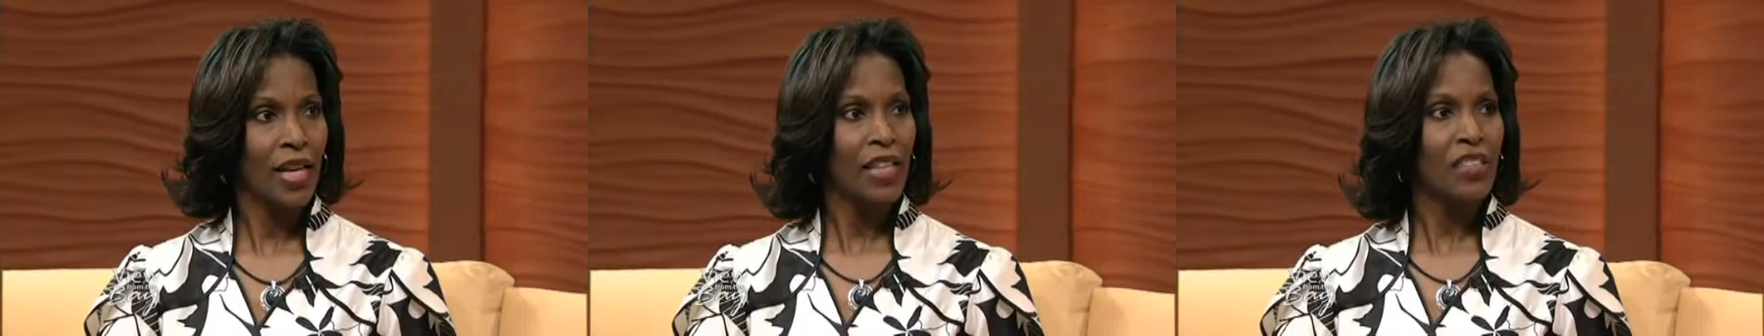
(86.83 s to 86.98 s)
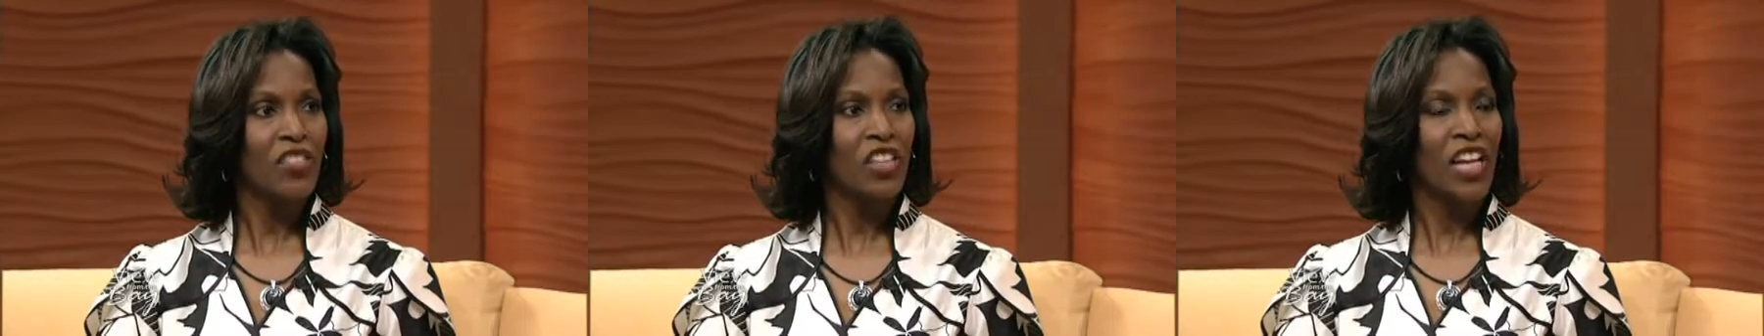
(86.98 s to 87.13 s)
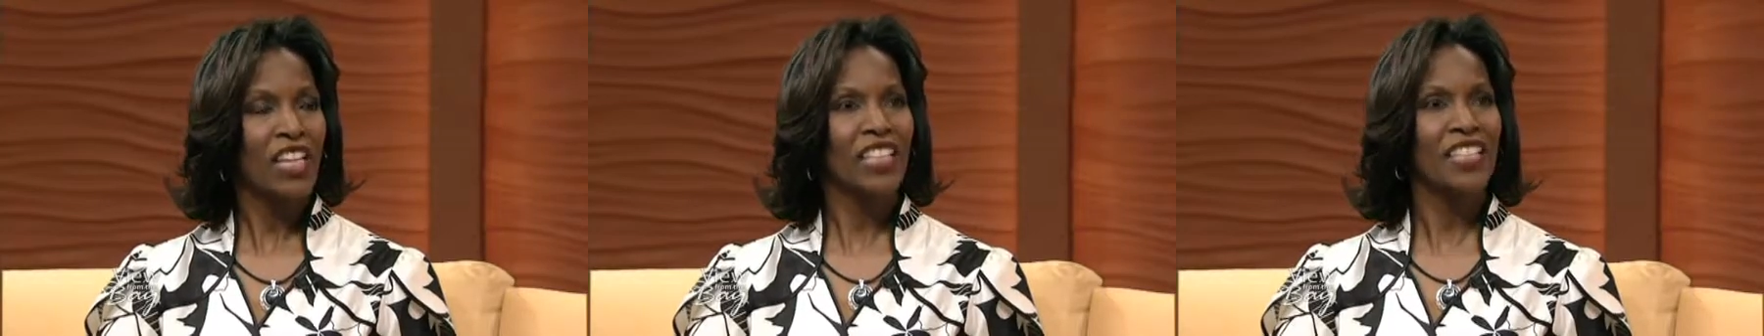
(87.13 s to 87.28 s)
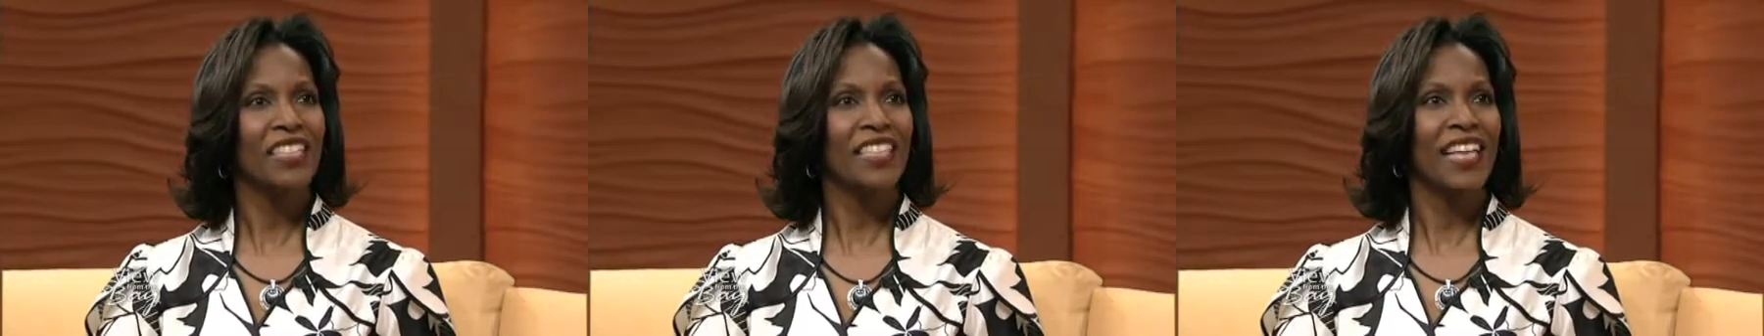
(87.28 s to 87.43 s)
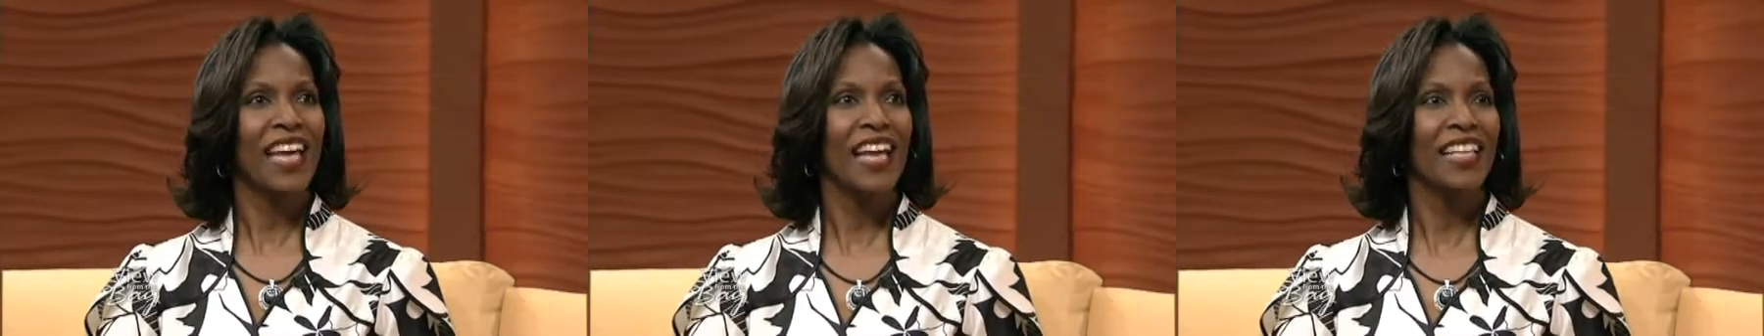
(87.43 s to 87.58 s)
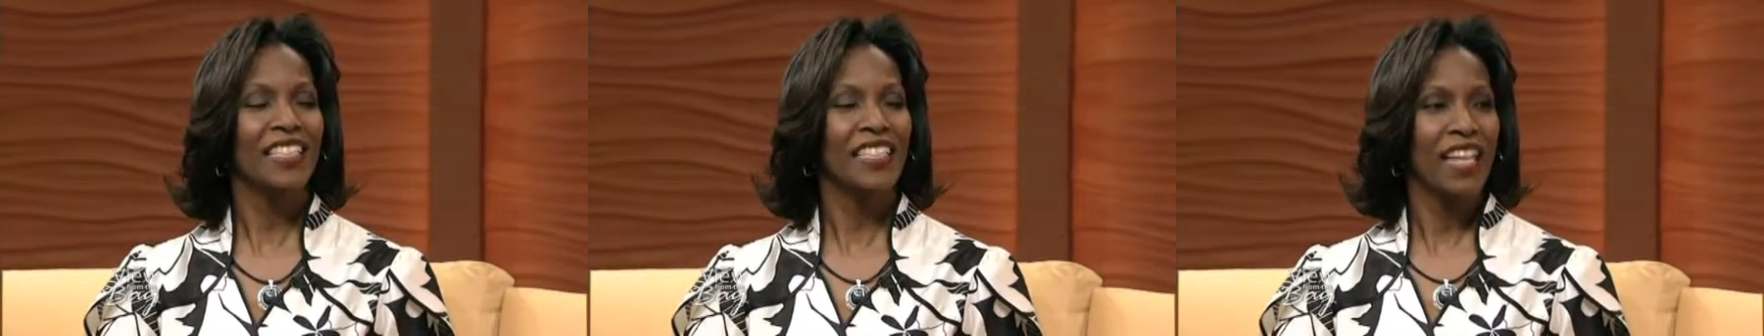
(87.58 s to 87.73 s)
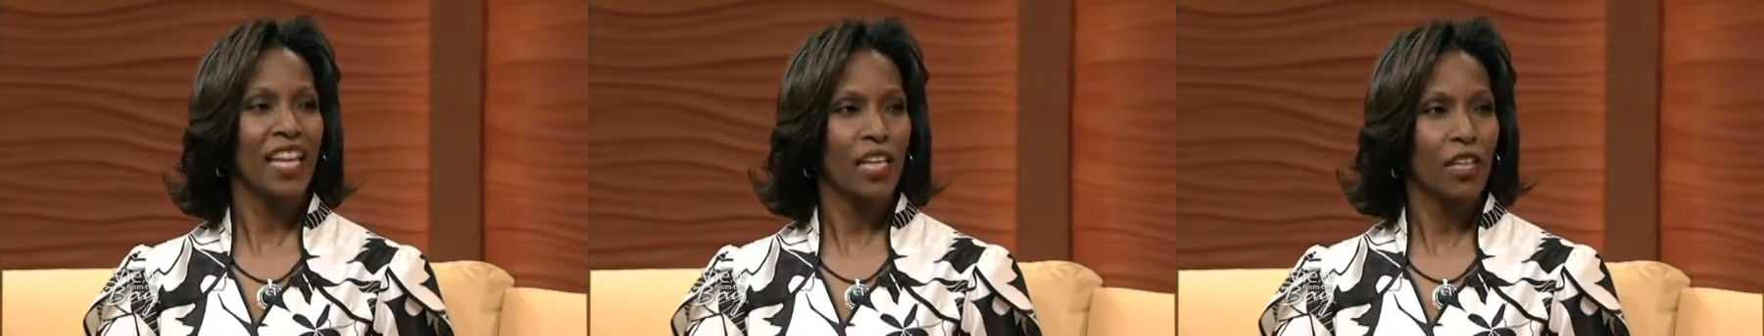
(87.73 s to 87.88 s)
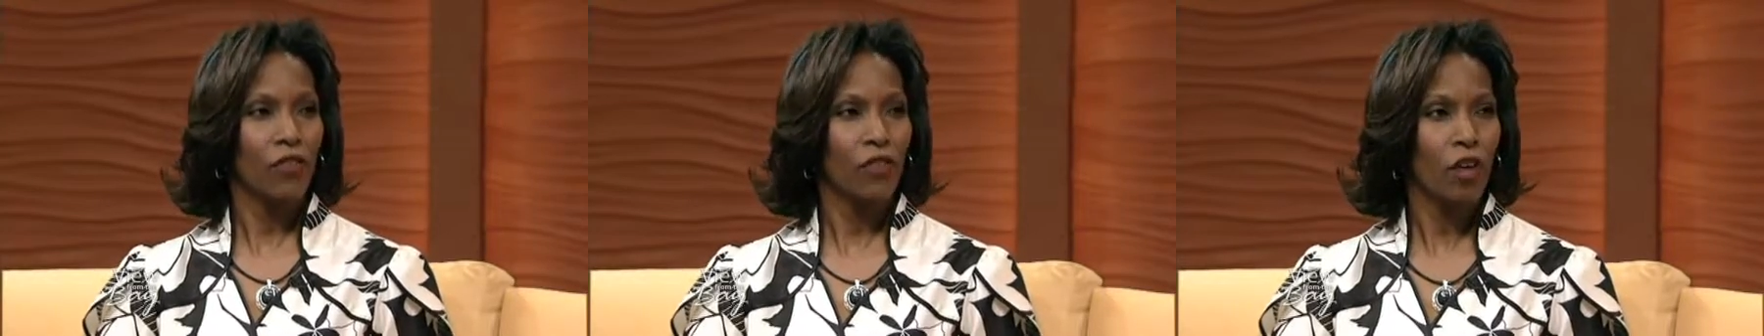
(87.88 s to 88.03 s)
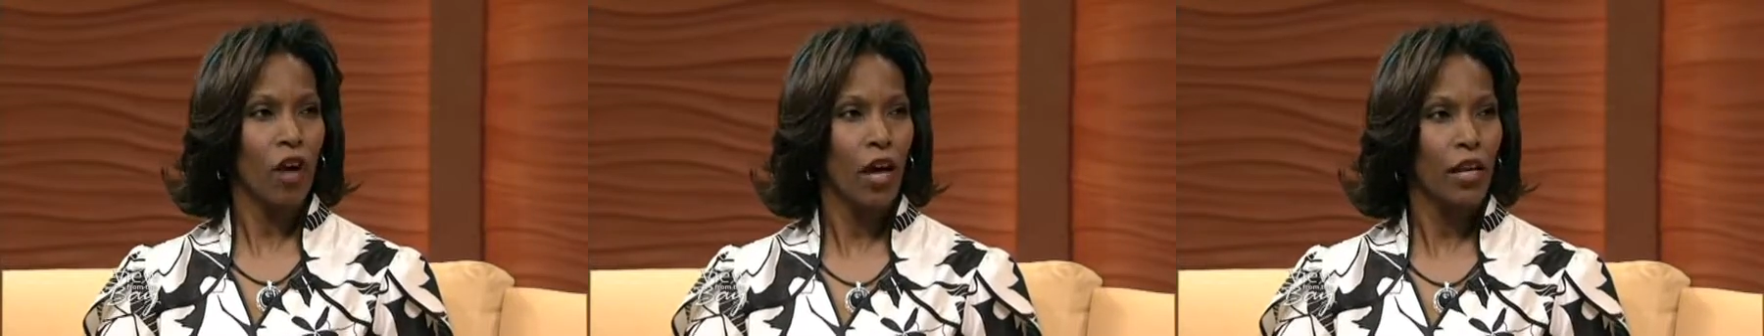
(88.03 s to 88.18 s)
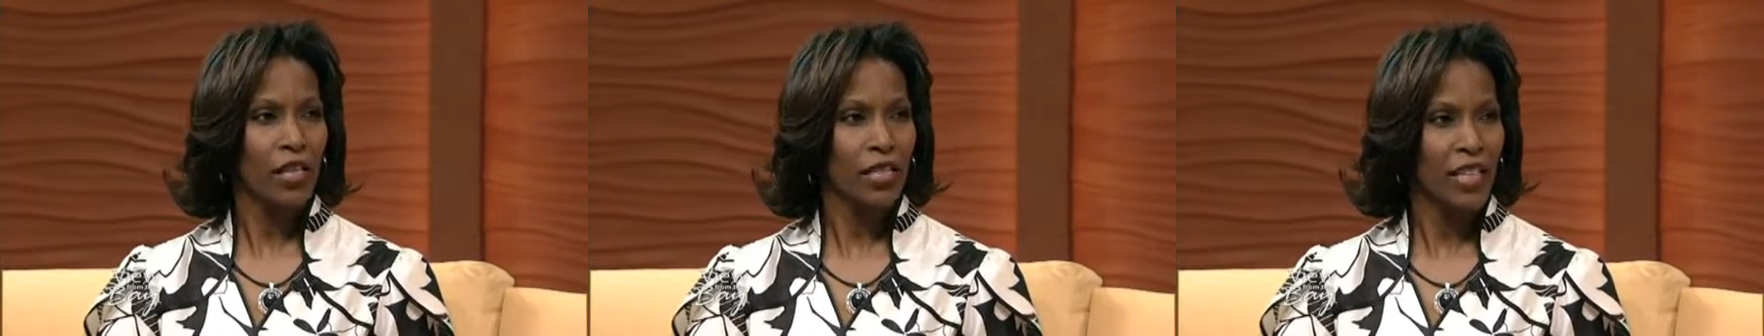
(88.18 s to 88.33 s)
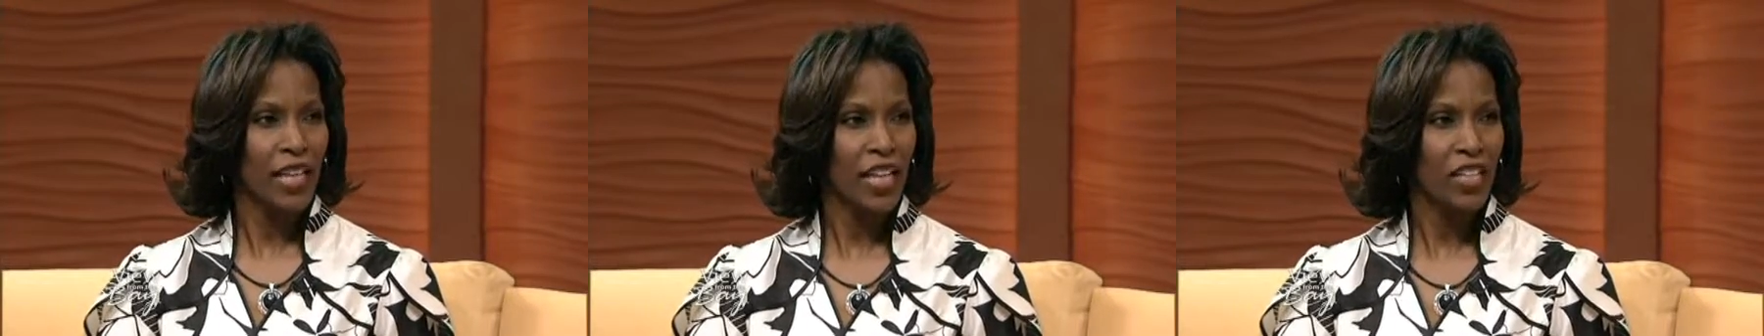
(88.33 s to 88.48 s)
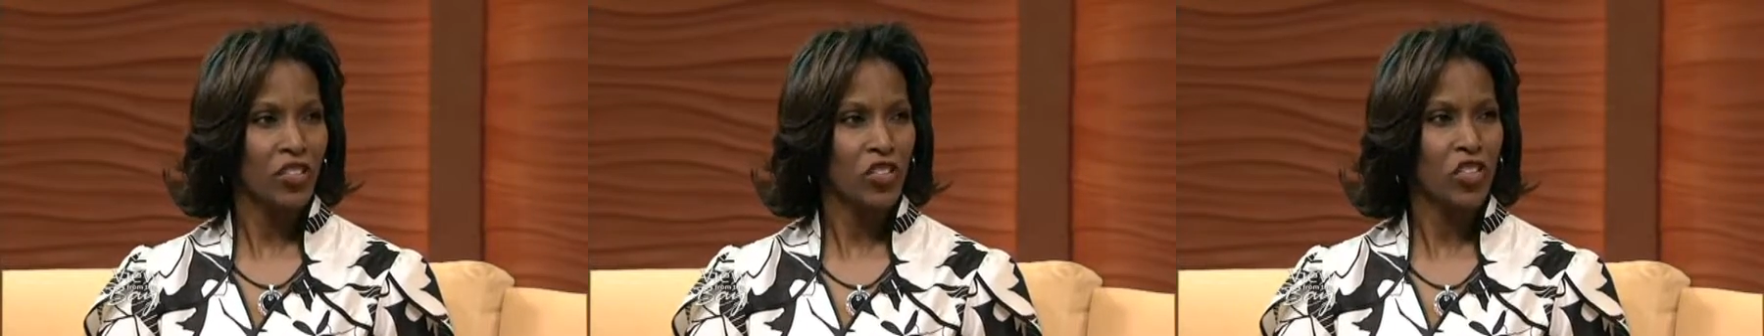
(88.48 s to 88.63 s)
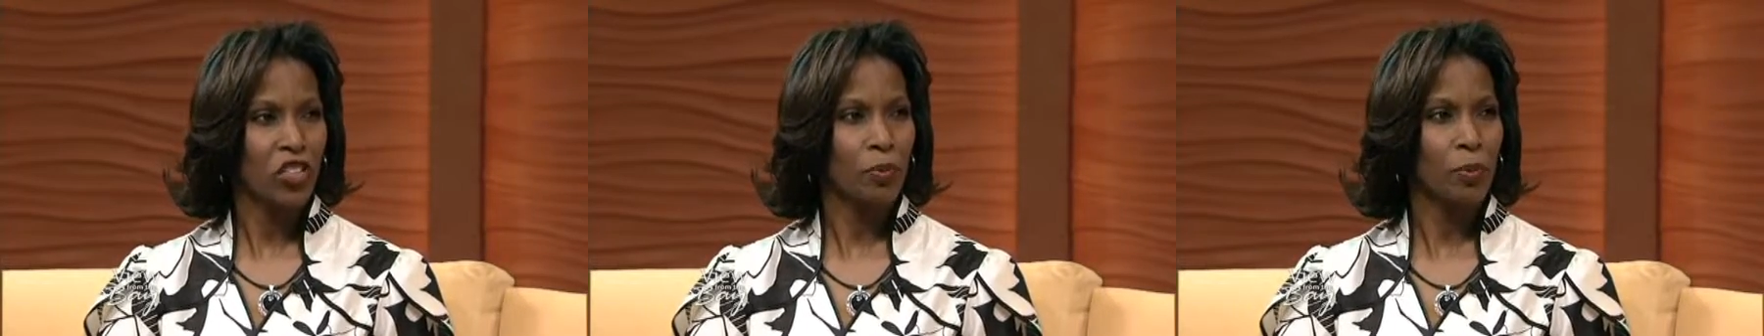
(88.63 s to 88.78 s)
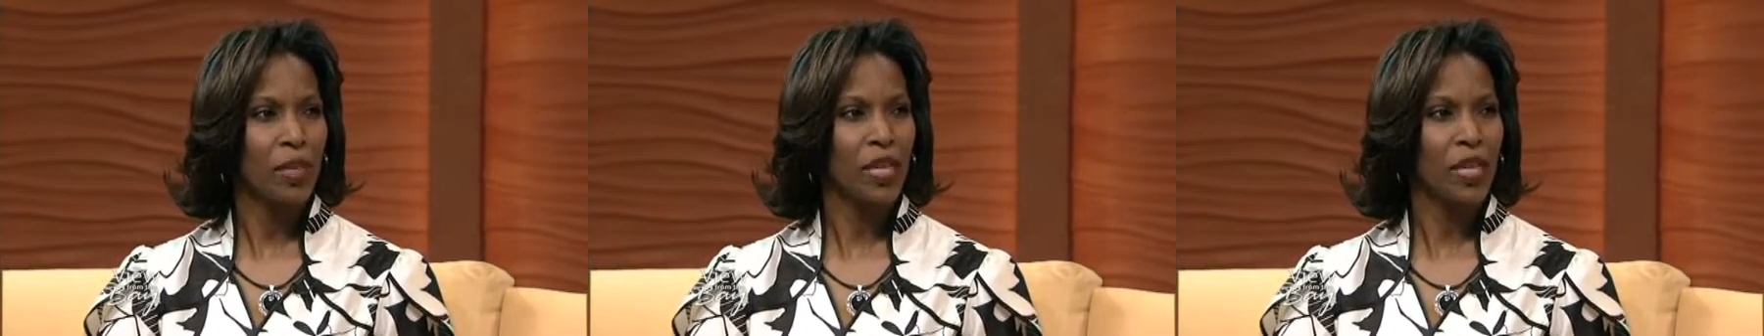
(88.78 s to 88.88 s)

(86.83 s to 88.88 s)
Jealousy has negative connotations